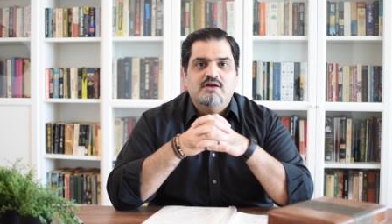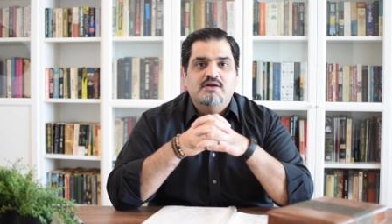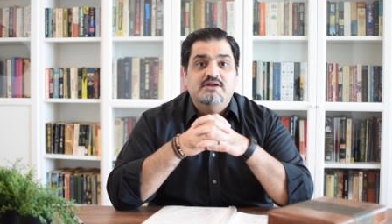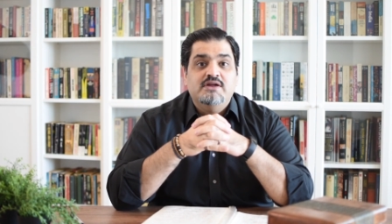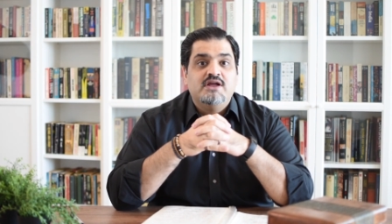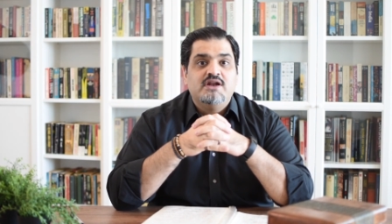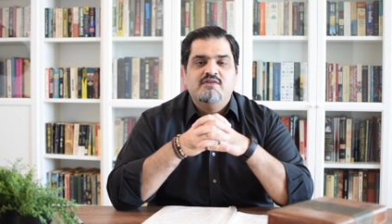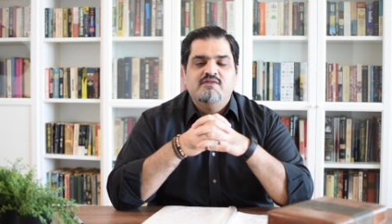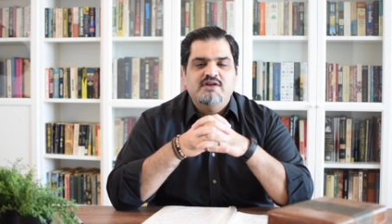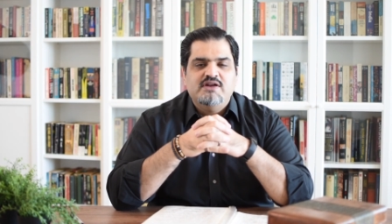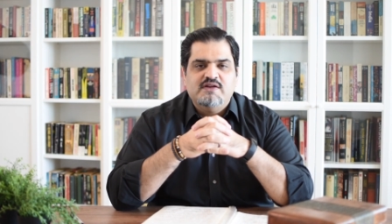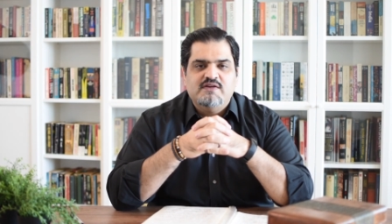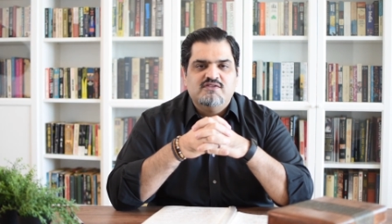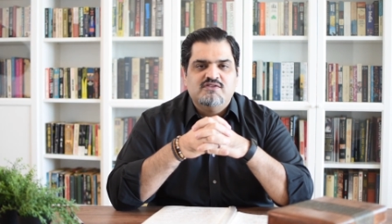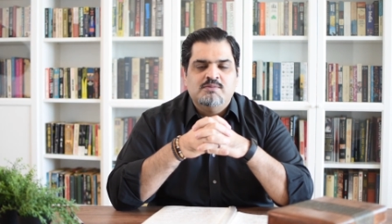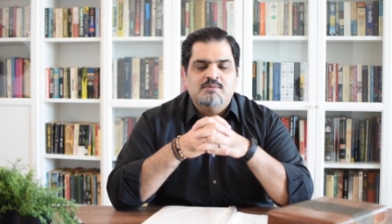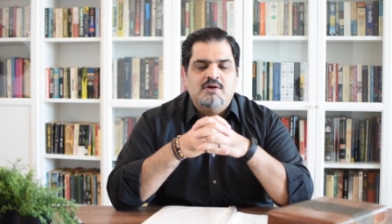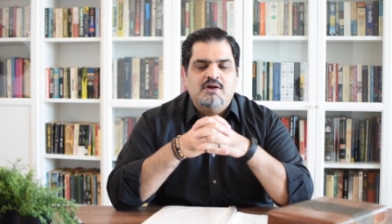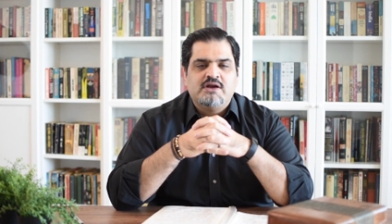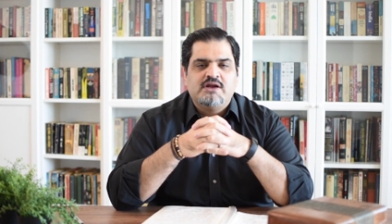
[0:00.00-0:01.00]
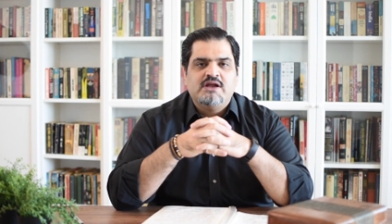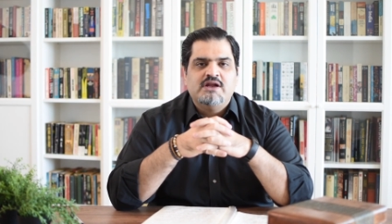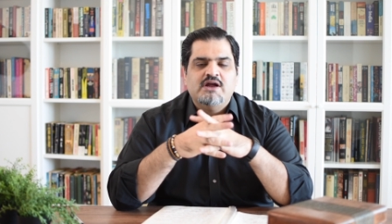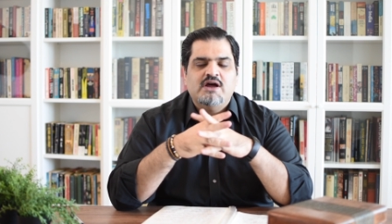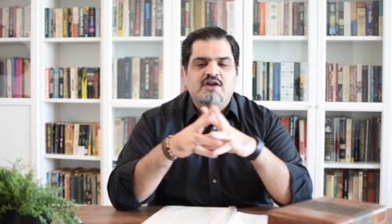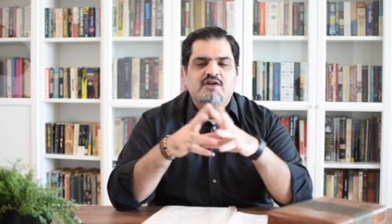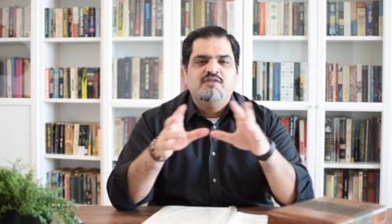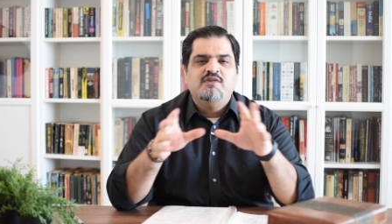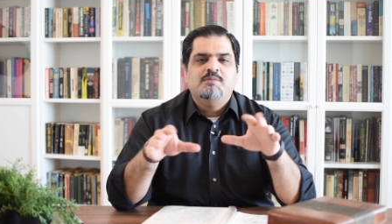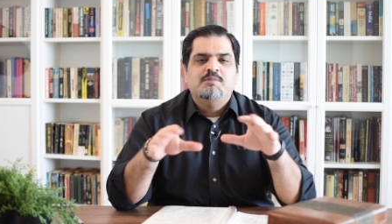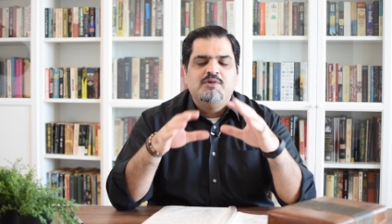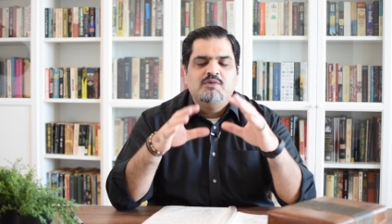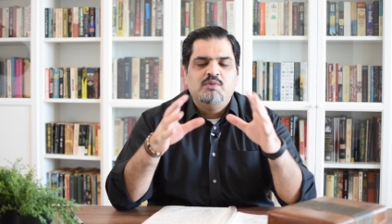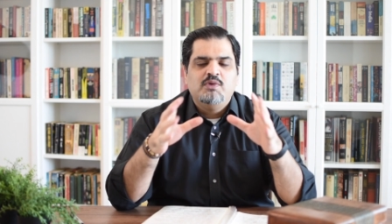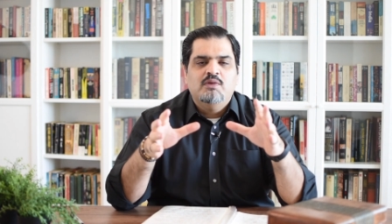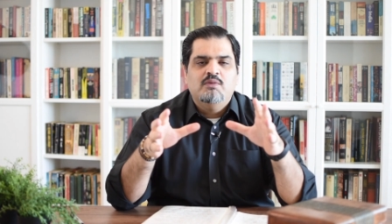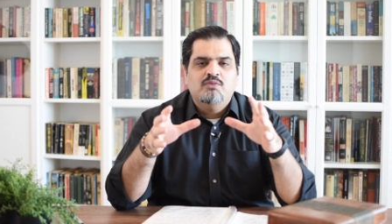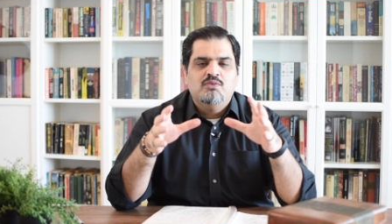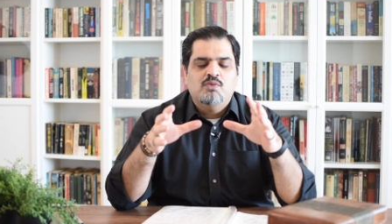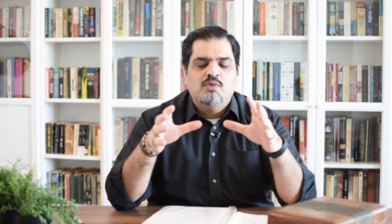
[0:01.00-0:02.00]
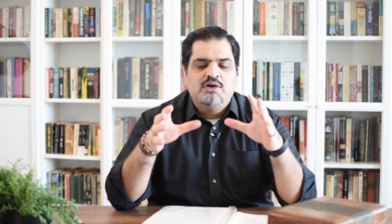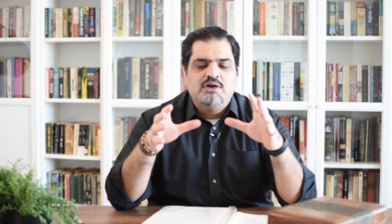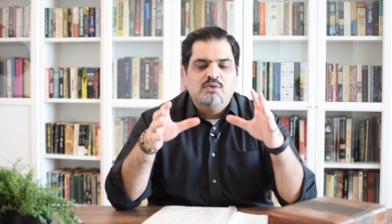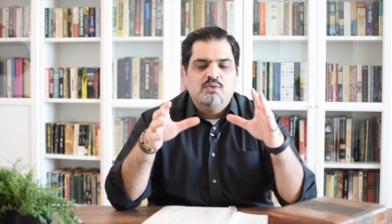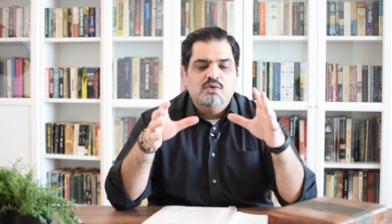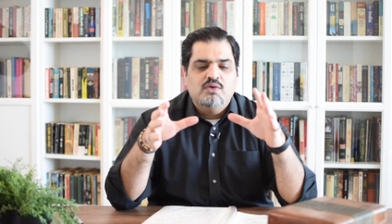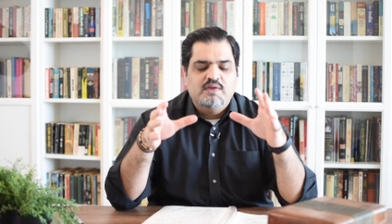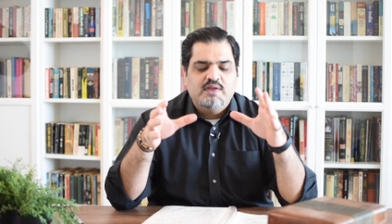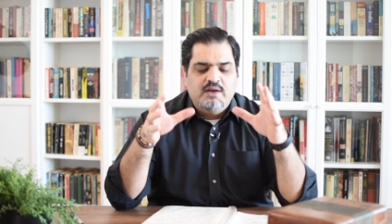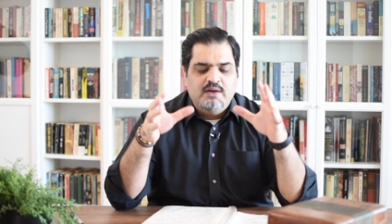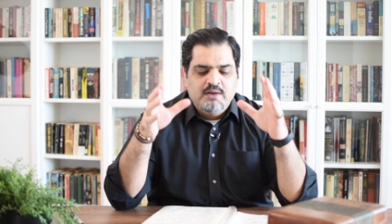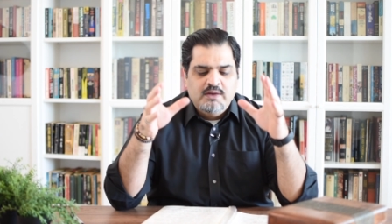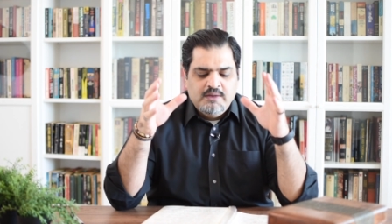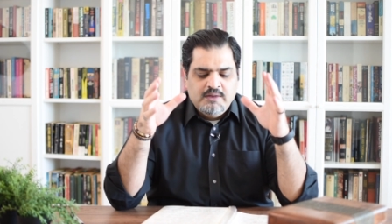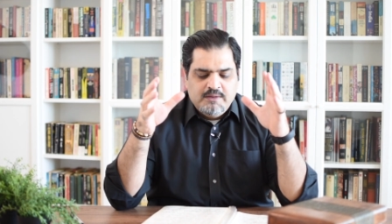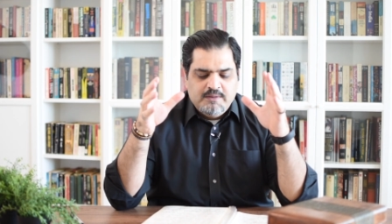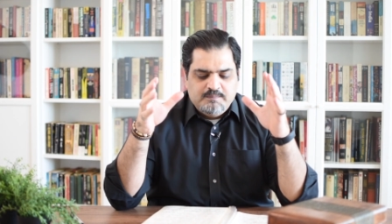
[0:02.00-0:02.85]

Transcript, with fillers: a derivatives market out of it, but we won't go there.